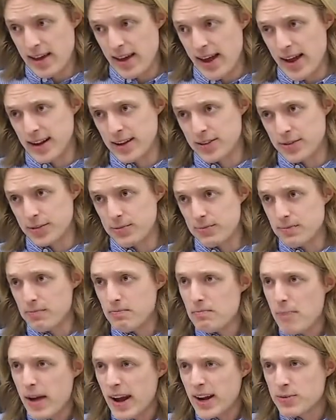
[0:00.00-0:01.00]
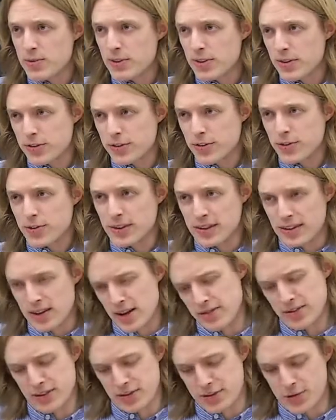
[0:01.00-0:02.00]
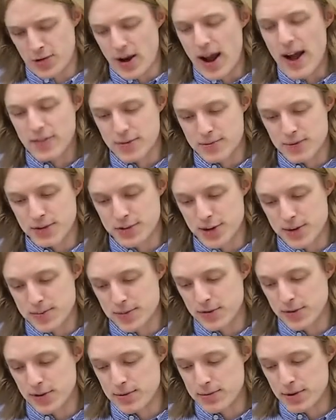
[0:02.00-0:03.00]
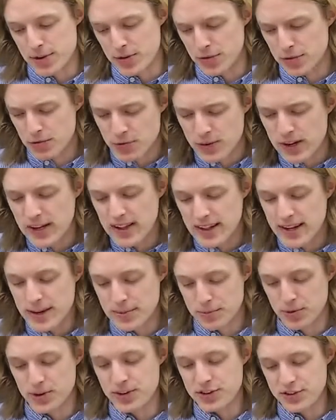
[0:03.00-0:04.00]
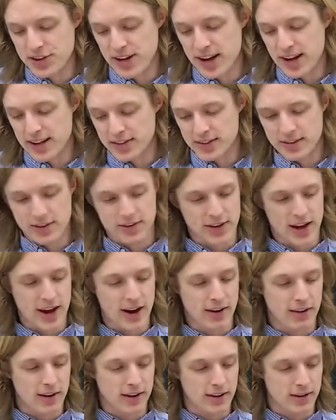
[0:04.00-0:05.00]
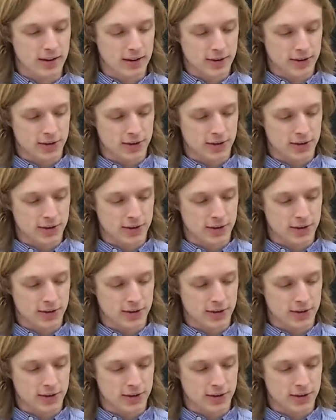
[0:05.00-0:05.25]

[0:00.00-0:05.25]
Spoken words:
And it's made with a certain love and craftsmanship of somebody who really appreciates this era.